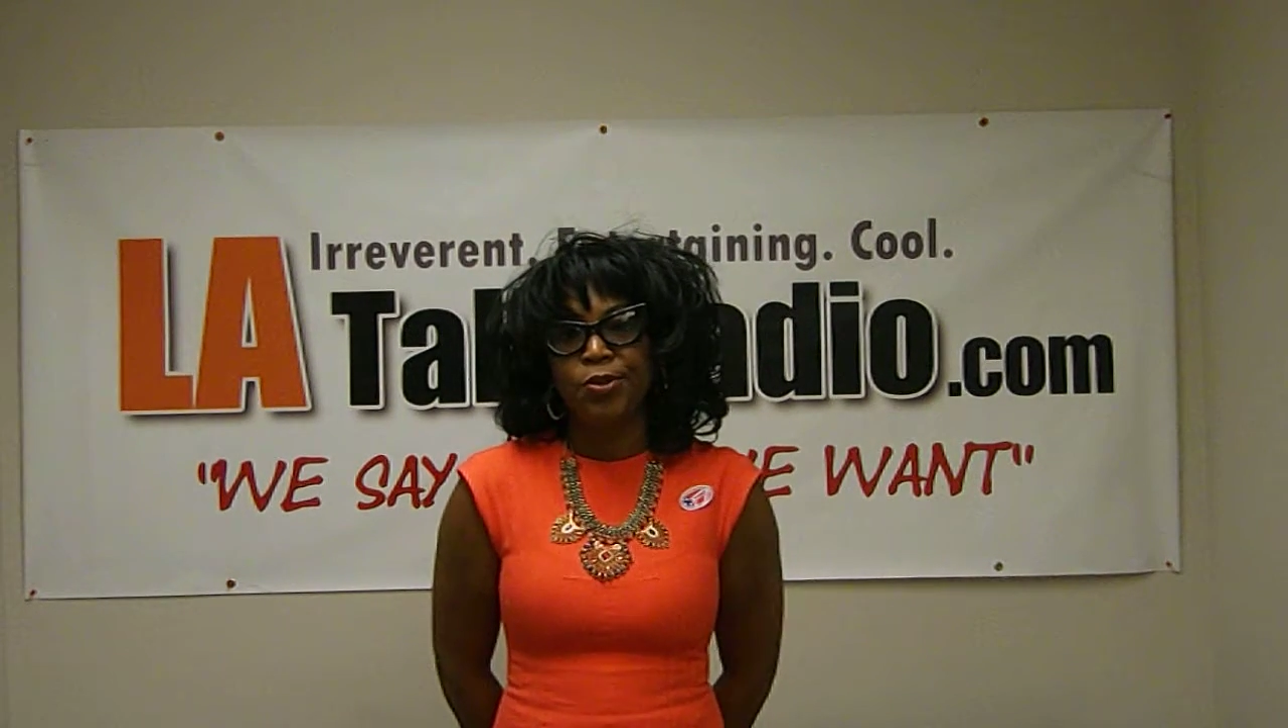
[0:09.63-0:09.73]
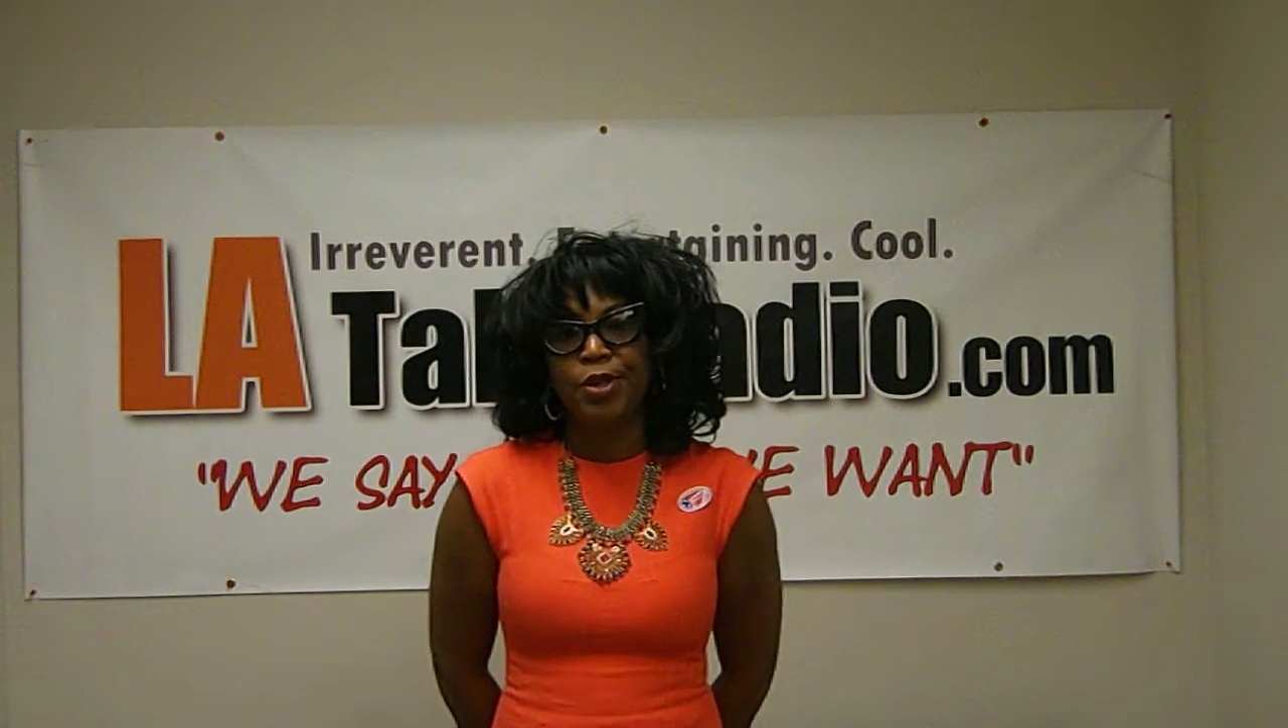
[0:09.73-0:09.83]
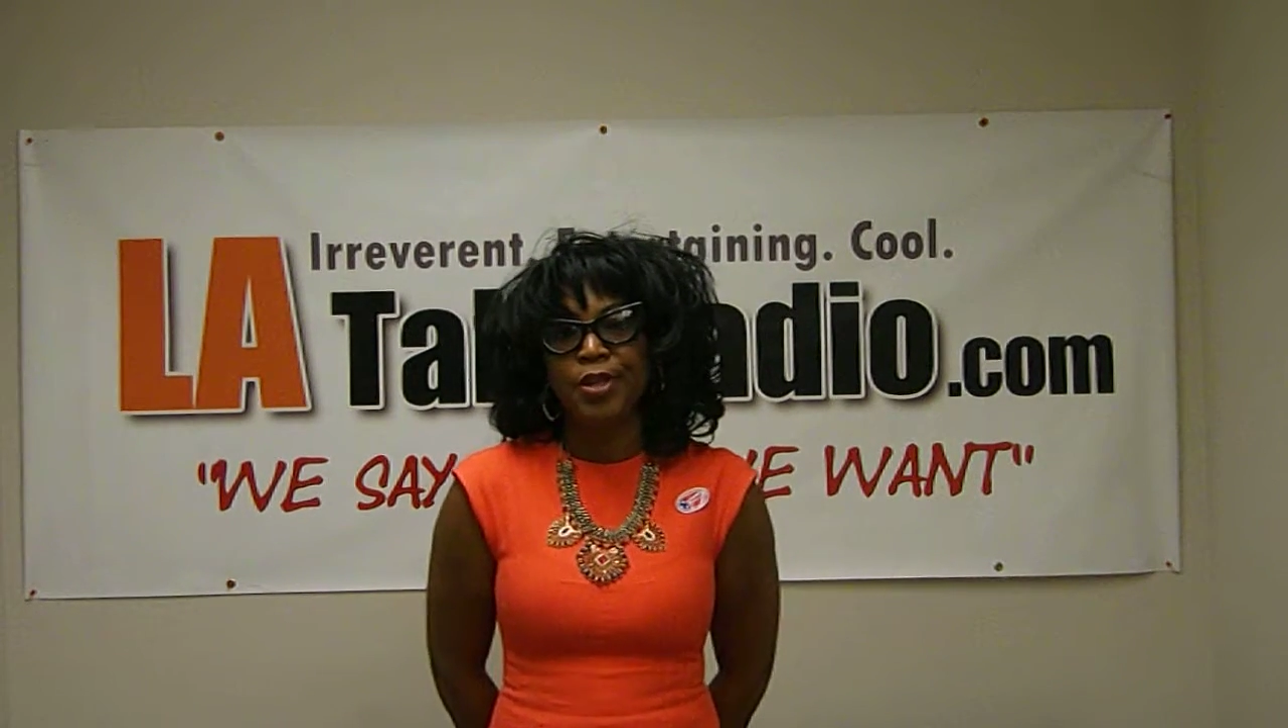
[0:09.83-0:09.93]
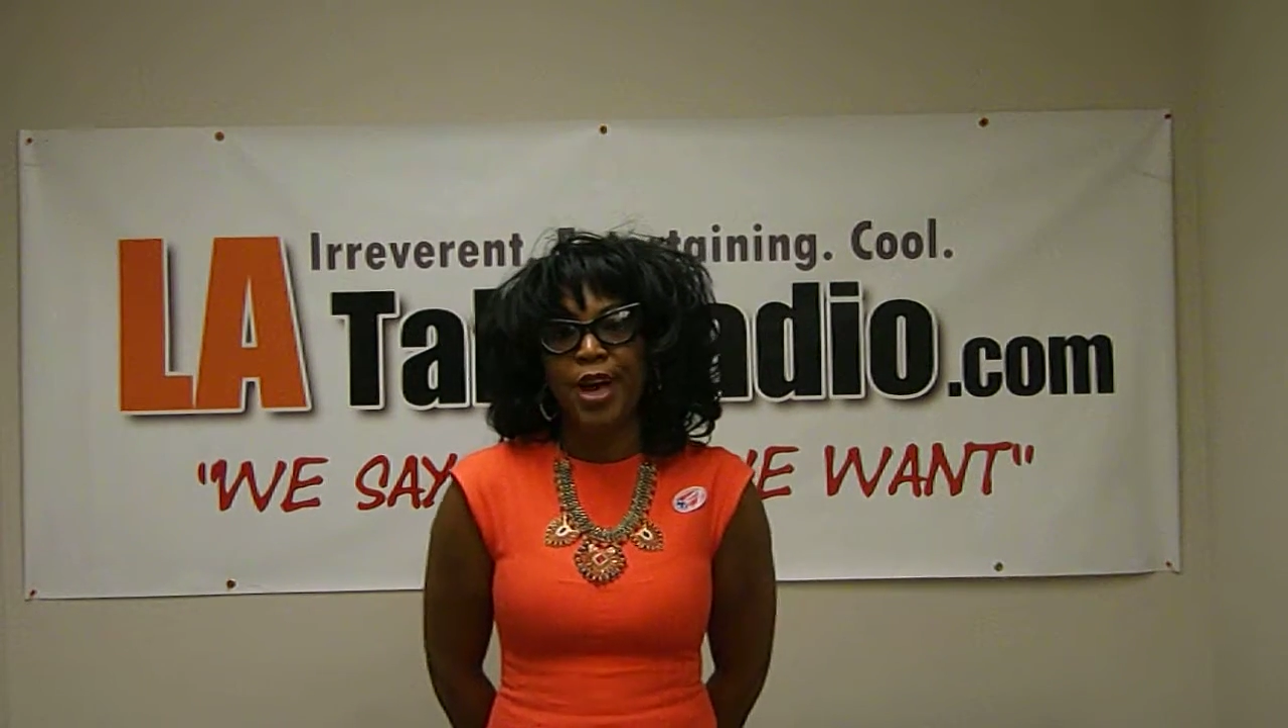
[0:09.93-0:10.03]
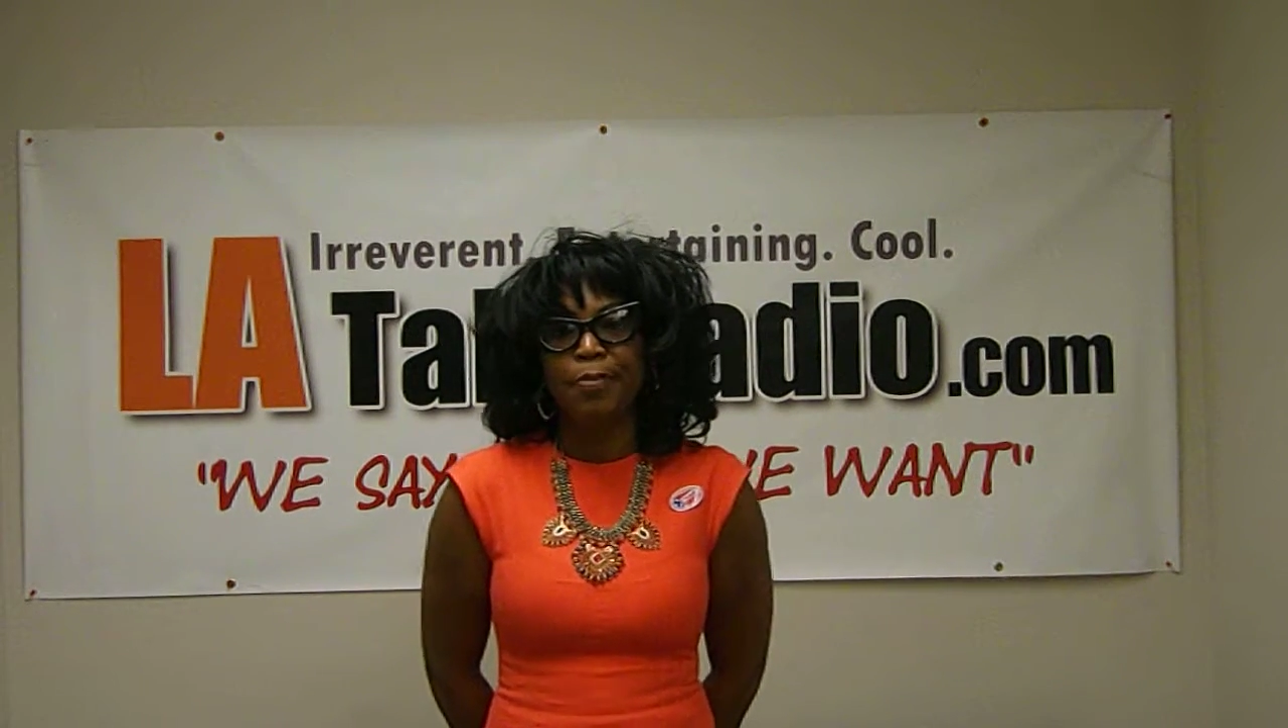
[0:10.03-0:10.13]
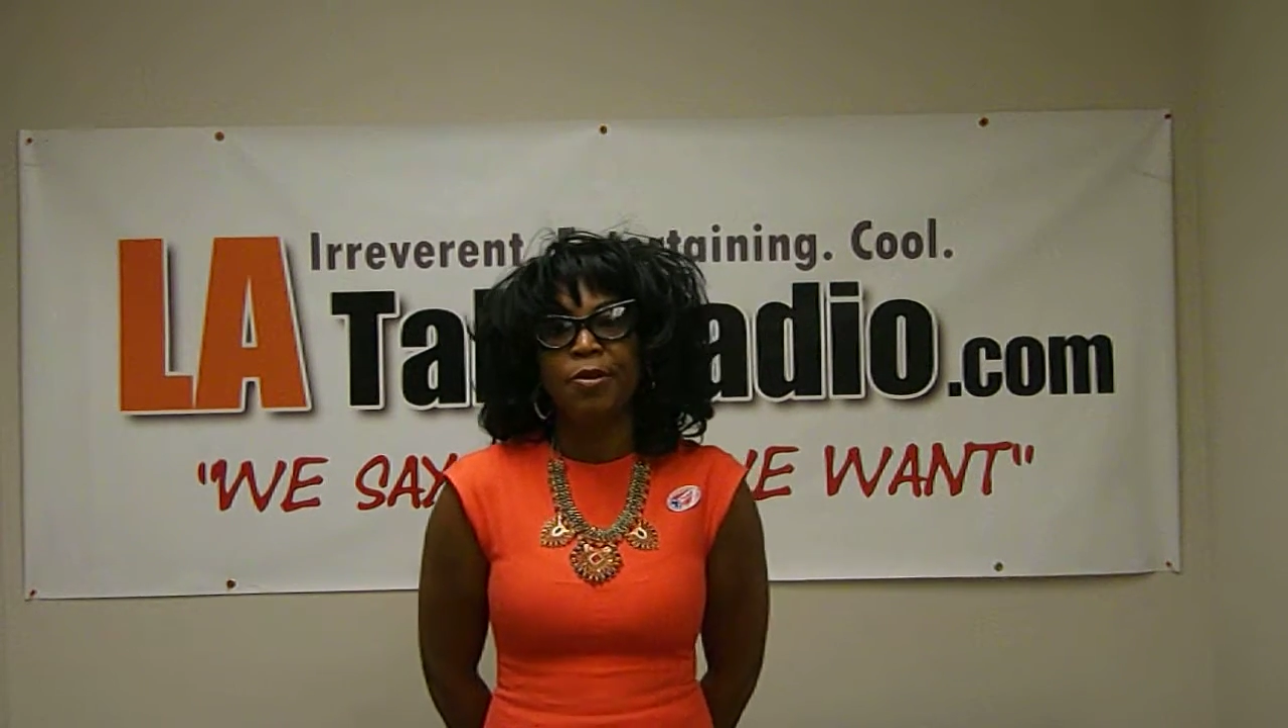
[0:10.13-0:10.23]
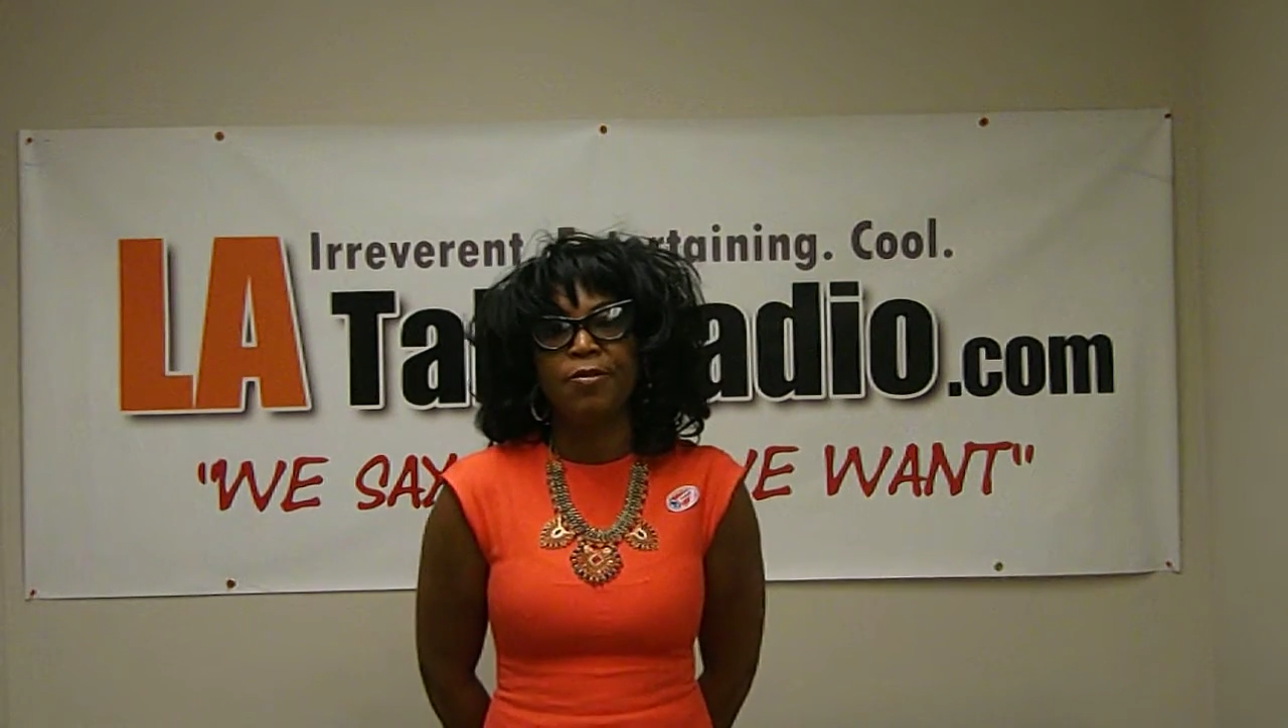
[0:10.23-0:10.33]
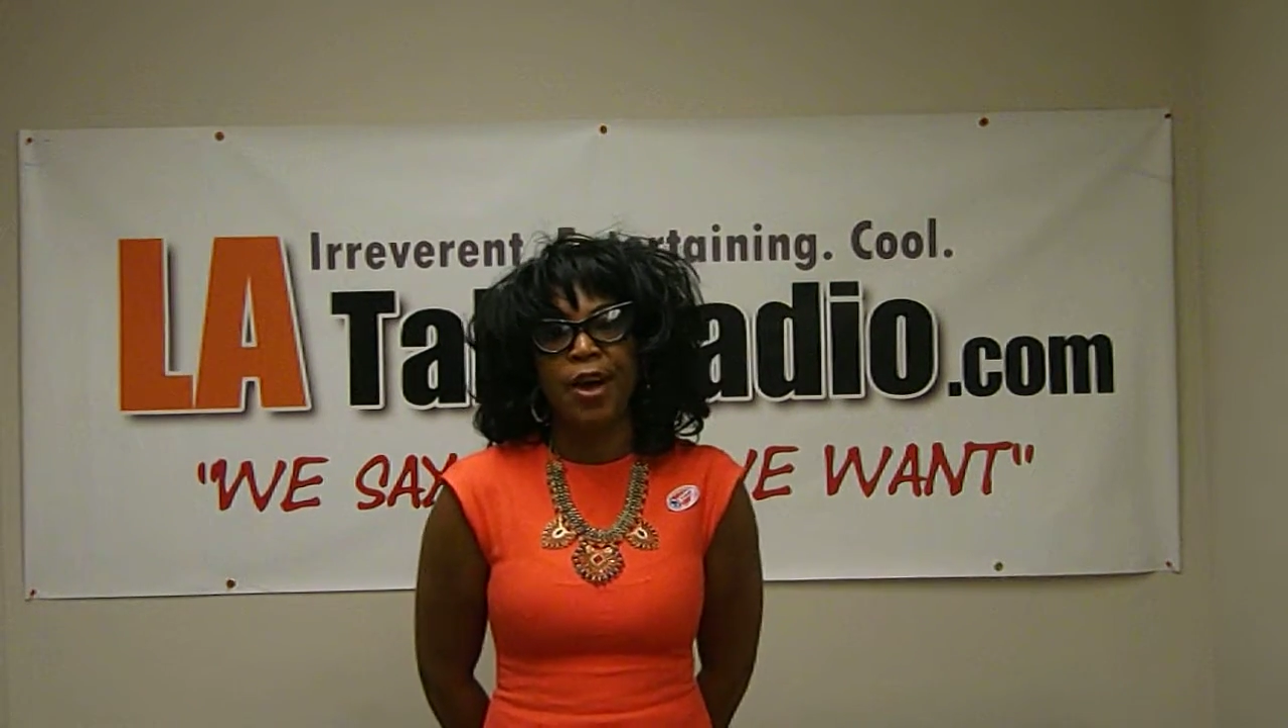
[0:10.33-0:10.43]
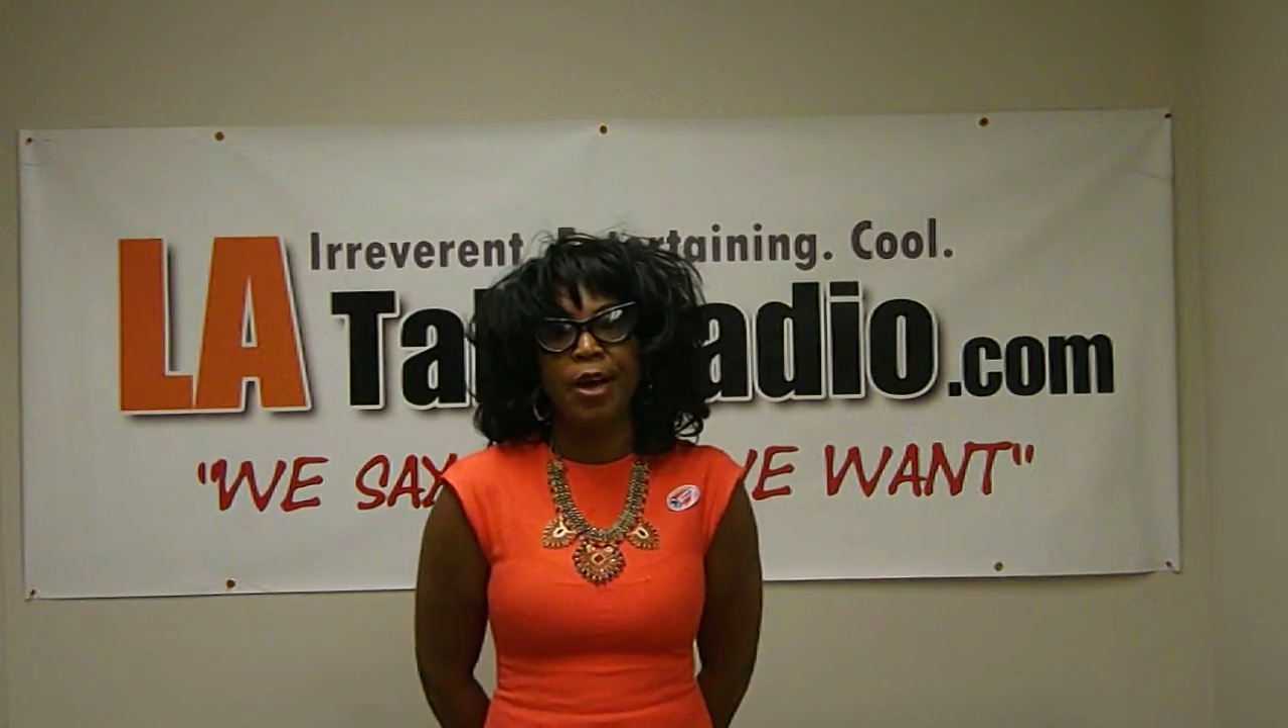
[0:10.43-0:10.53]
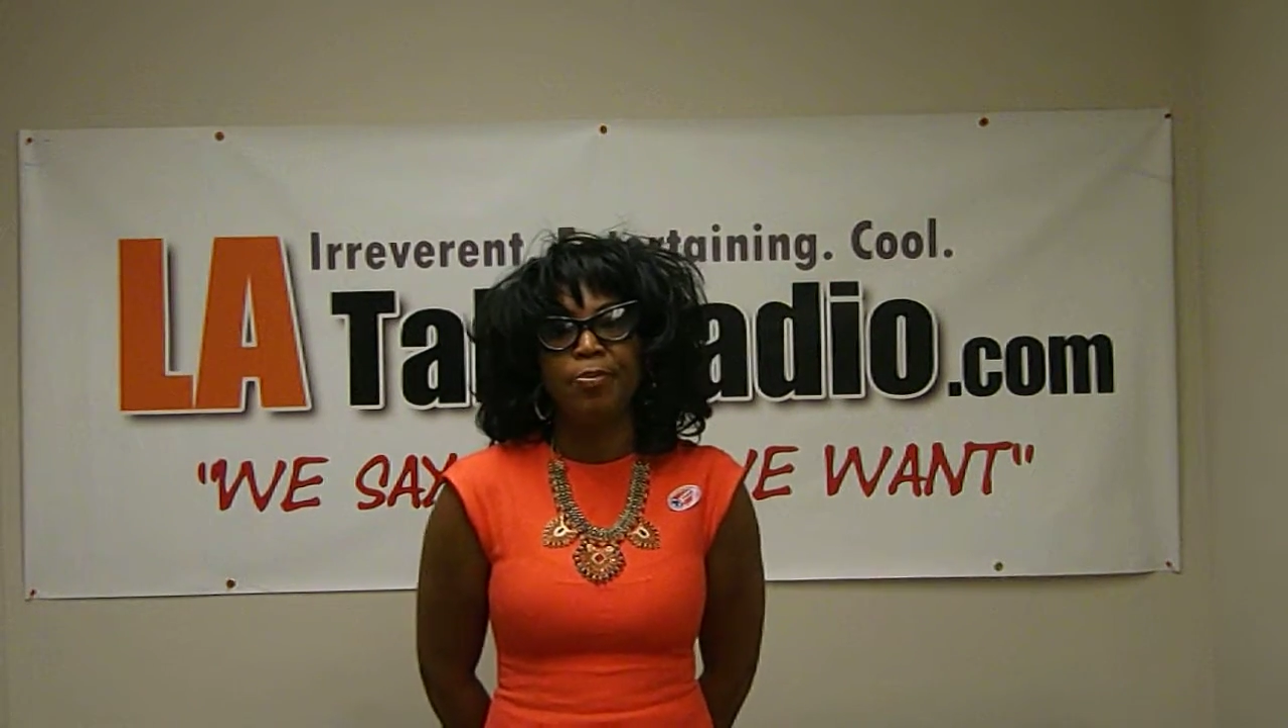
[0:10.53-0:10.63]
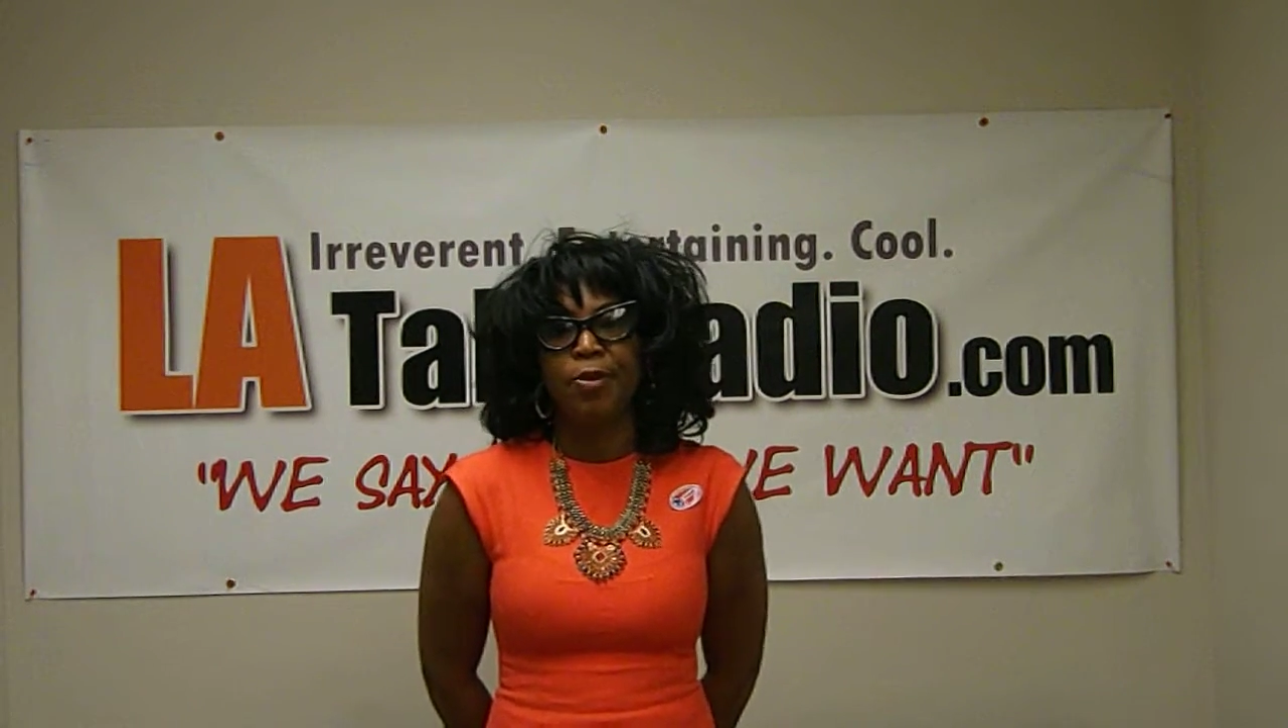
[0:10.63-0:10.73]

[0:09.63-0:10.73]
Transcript: is I provide